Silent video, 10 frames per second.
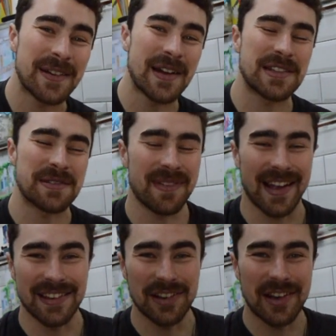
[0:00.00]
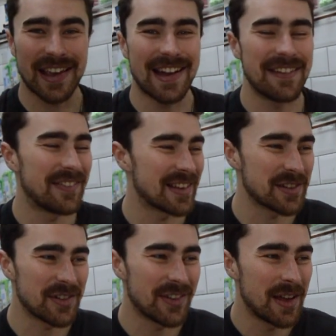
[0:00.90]
question bank, you're looking out for
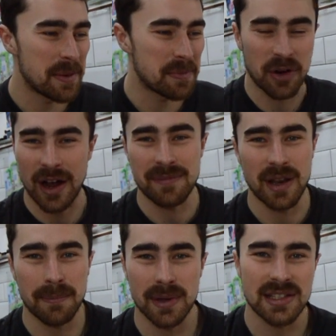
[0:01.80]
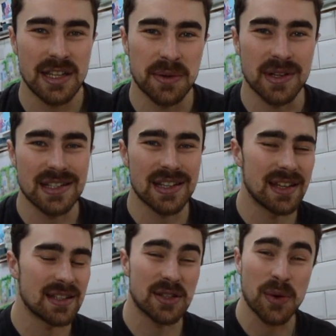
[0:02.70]
sort of prime number
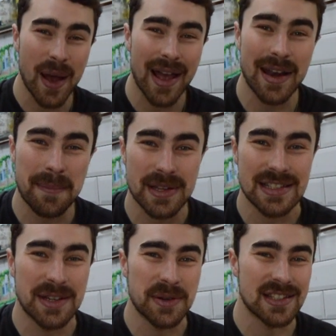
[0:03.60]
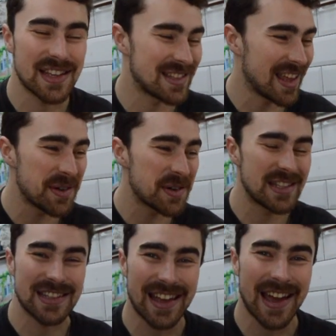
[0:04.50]
sequences, square number sequences. They always
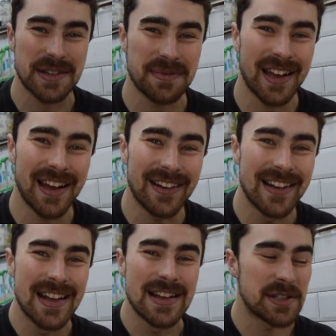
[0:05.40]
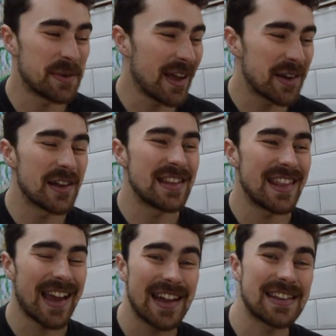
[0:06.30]
used to catch me out. So when I got into
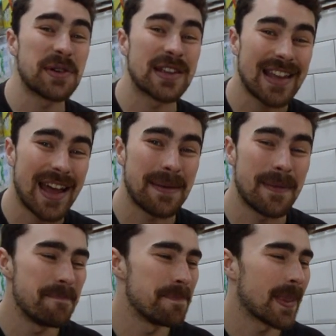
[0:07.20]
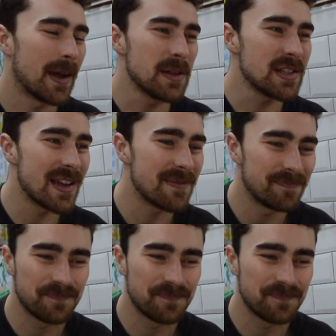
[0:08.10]
the actual exam, I was like,